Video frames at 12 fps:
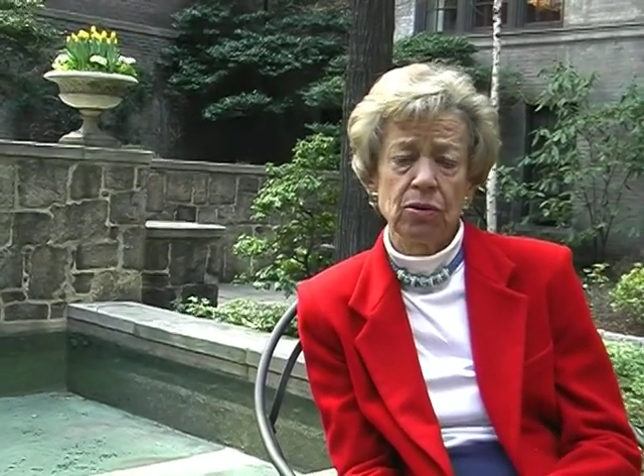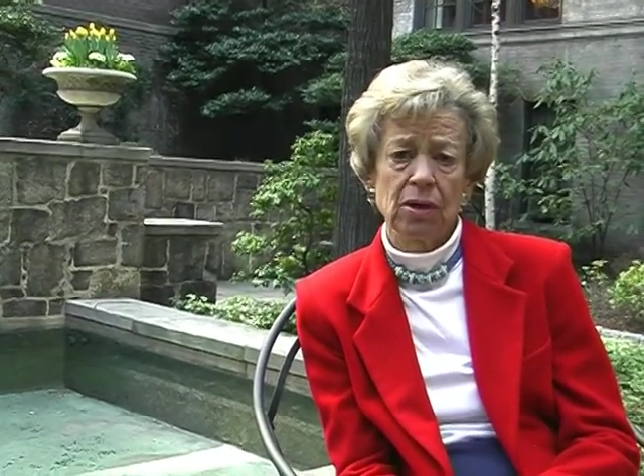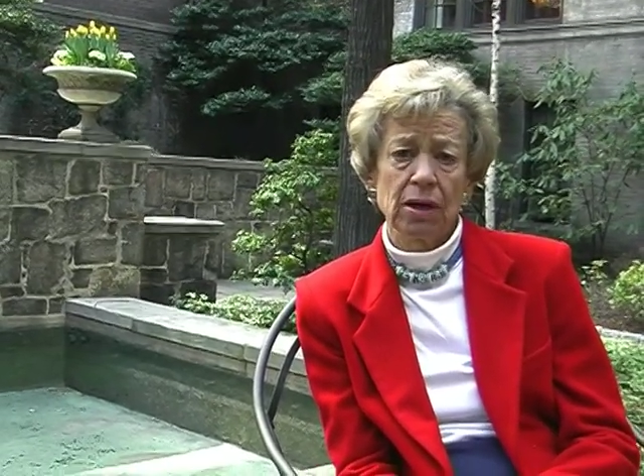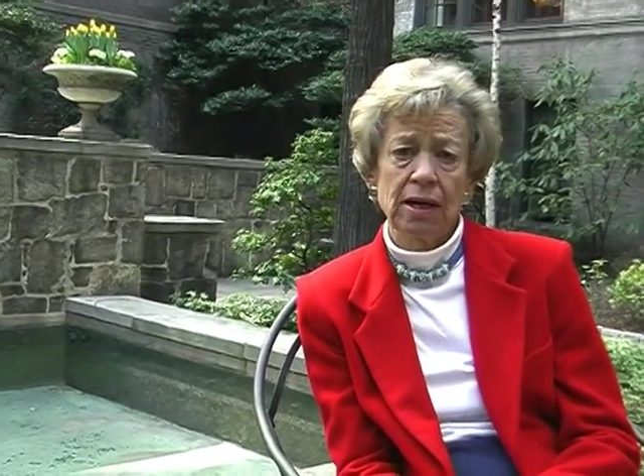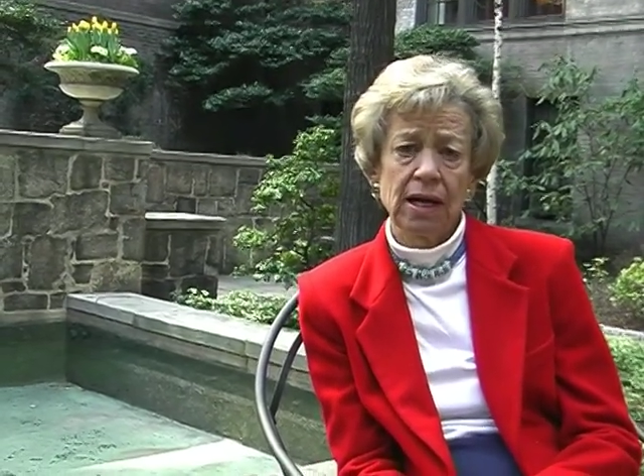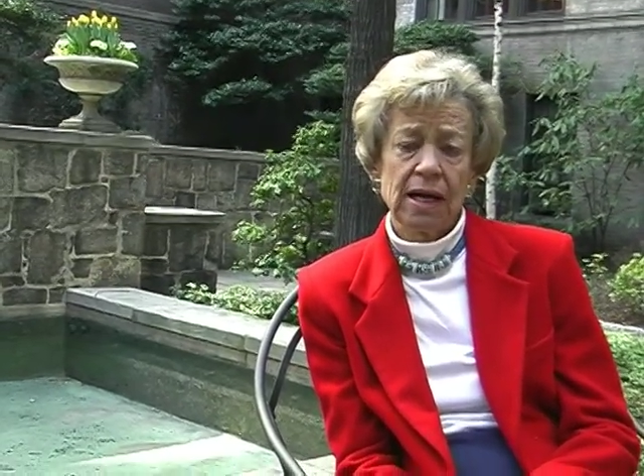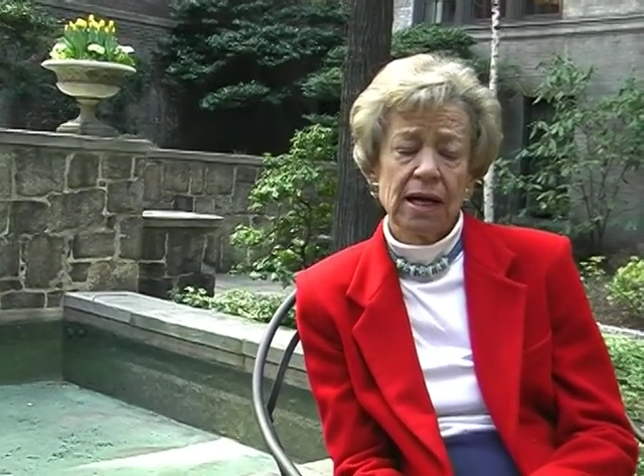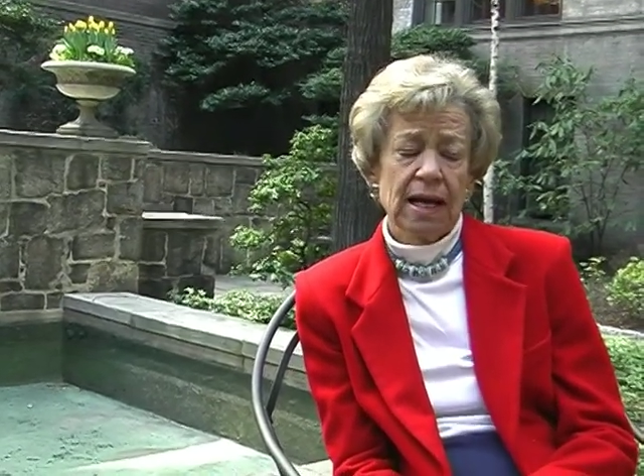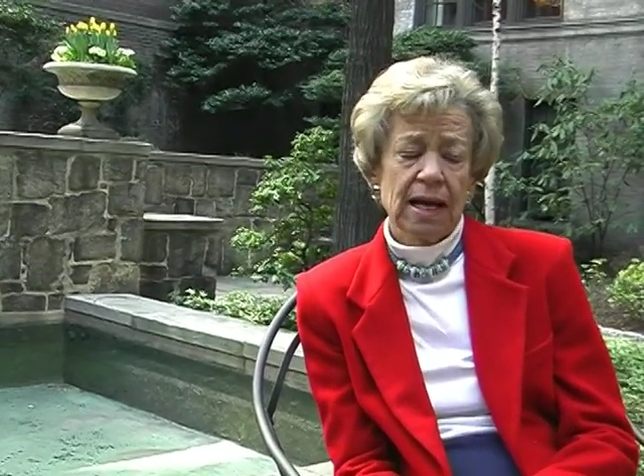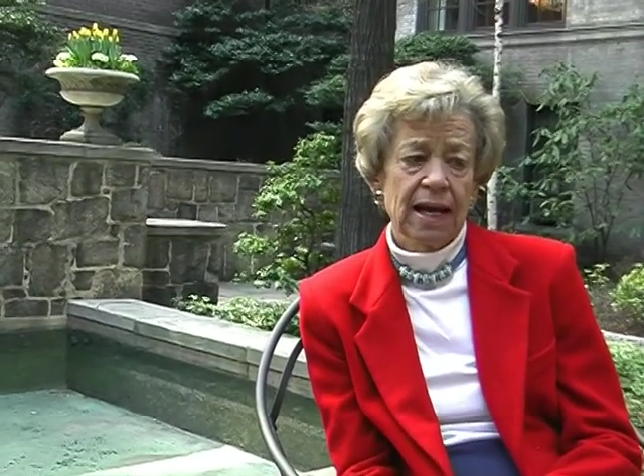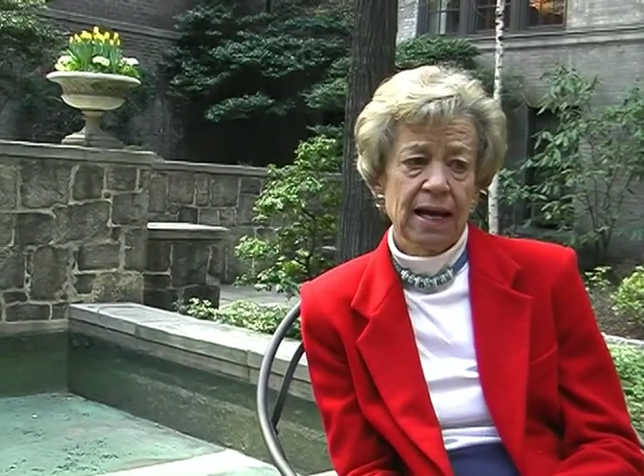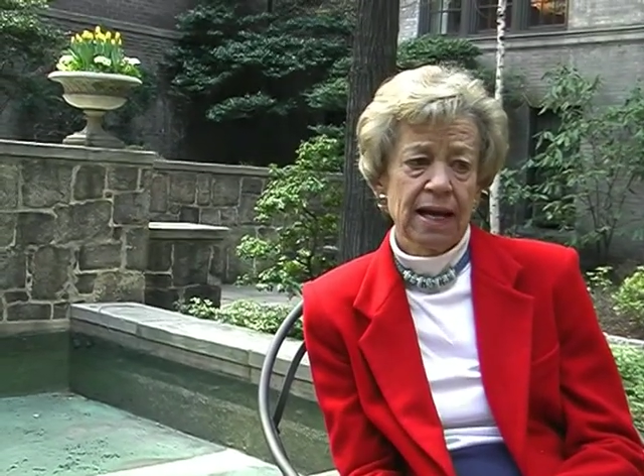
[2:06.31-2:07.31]
Mm
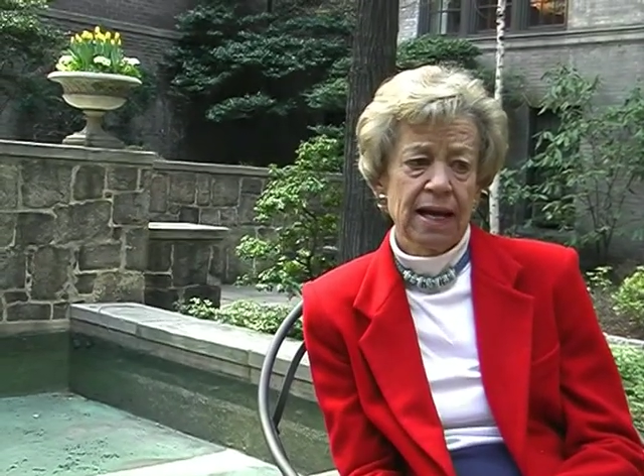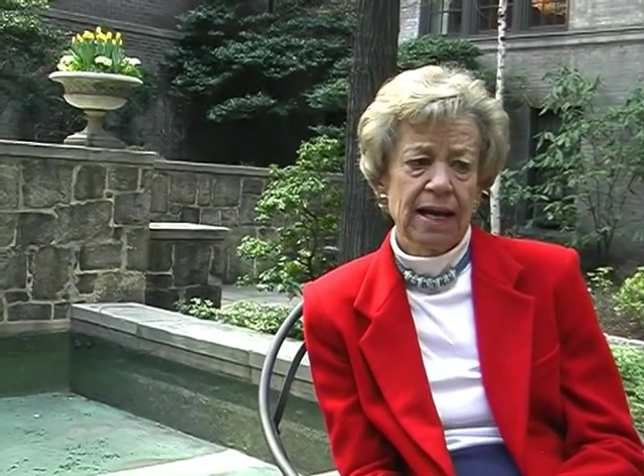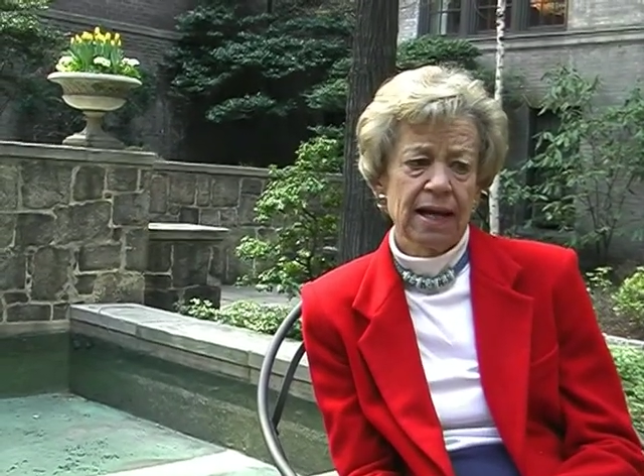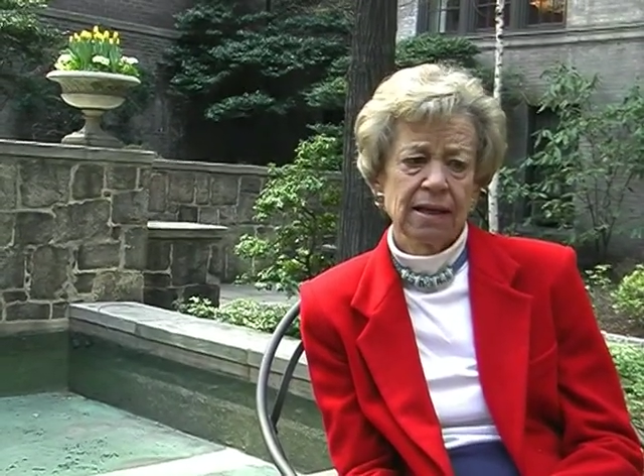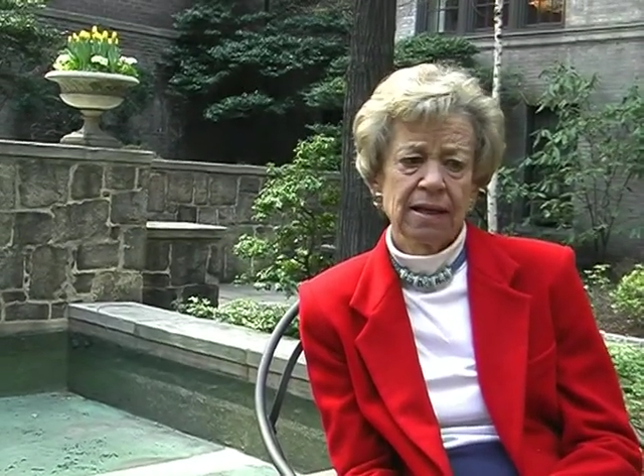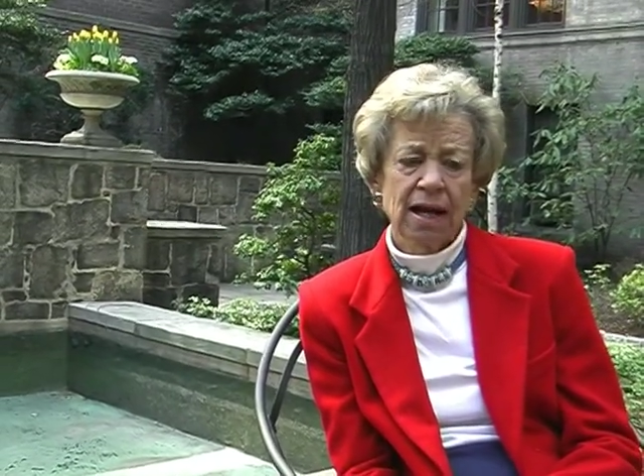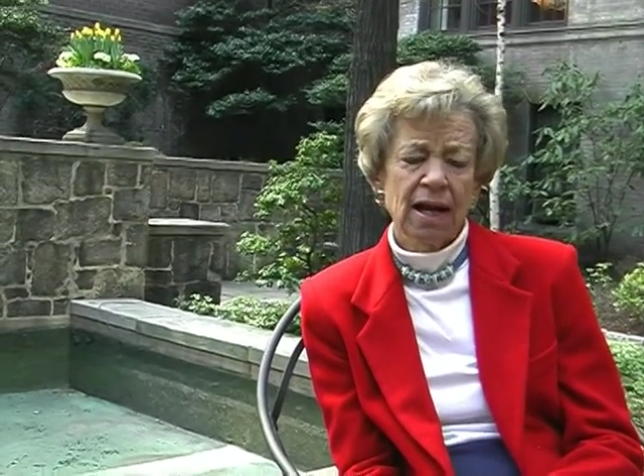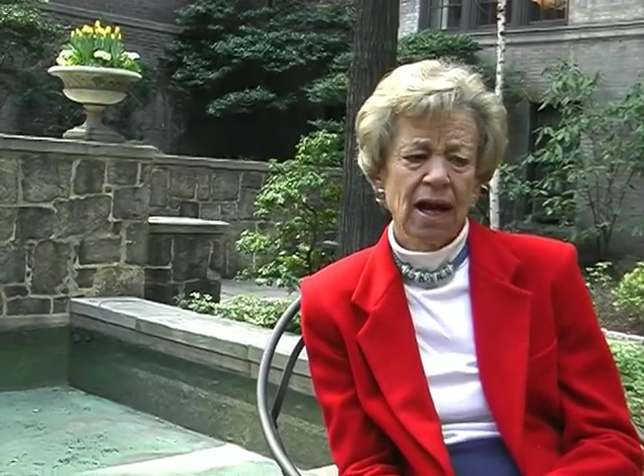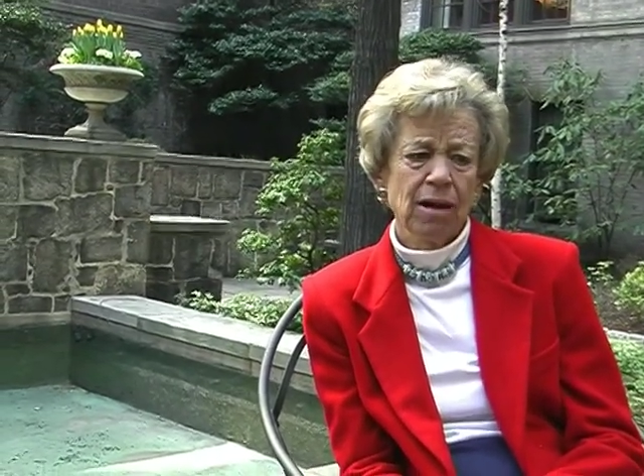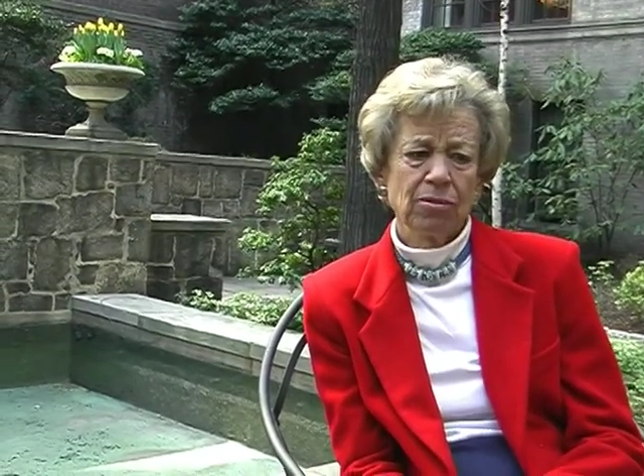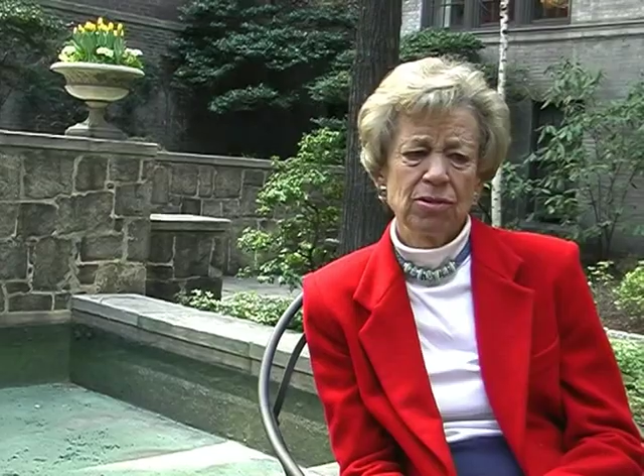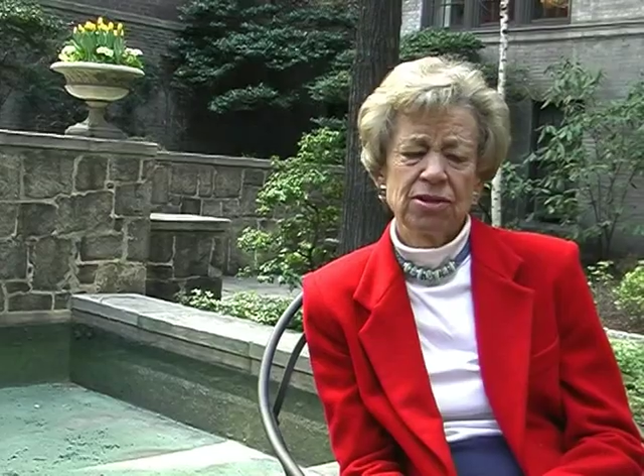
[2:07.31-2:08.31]
-hmm. And
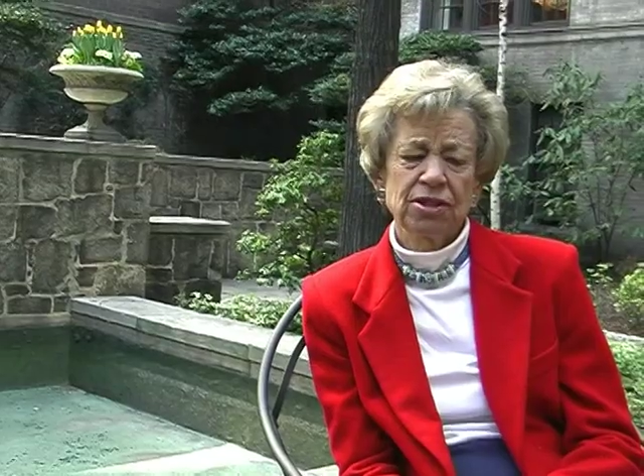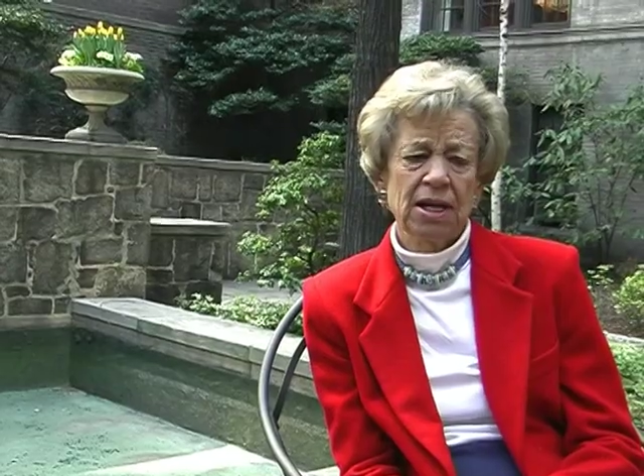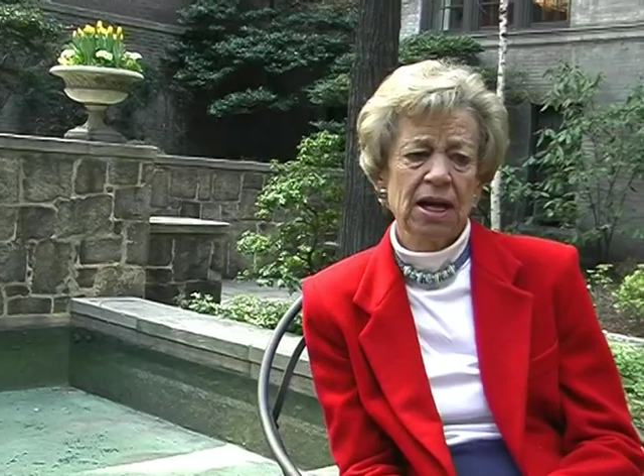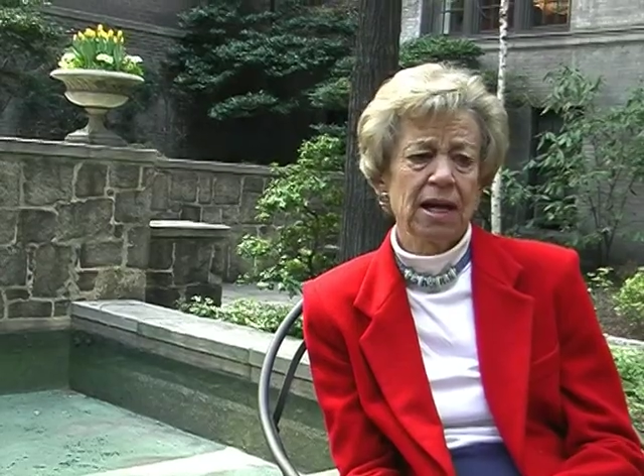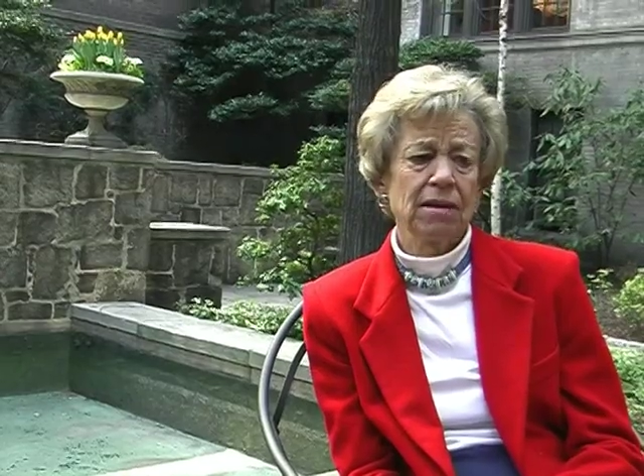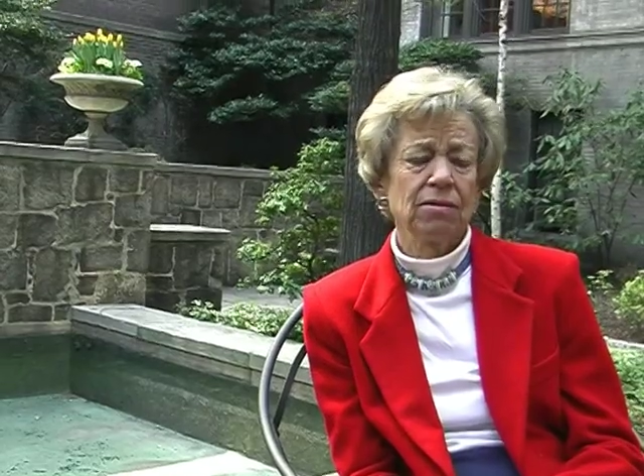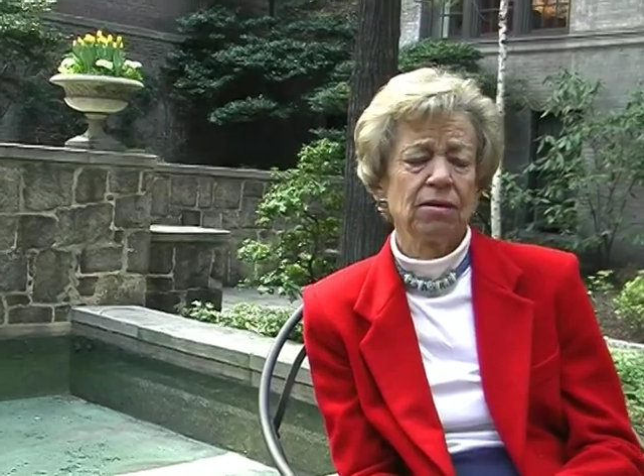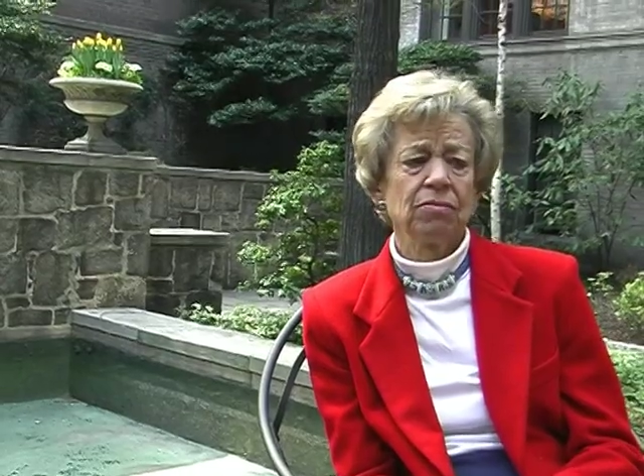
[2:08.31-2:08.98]
I was, and